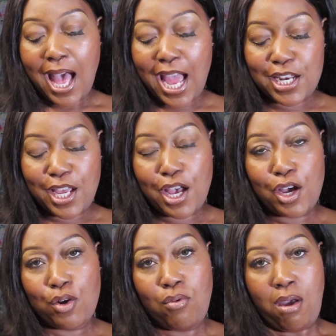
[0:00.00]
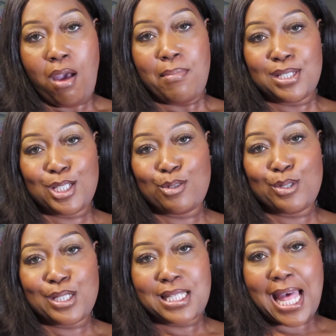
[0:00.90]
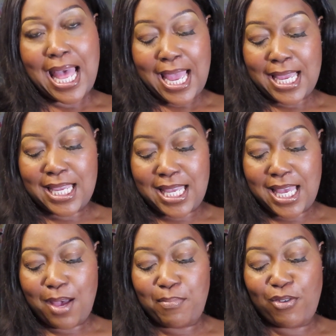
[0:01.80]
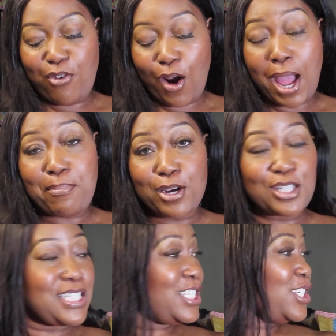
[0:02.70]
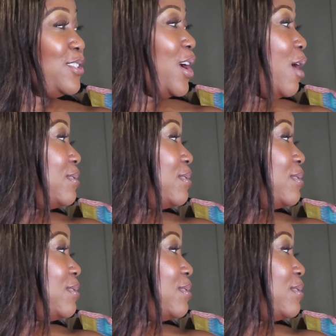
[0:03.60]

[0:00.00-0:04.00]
I know my sister was like, before I purchased it, I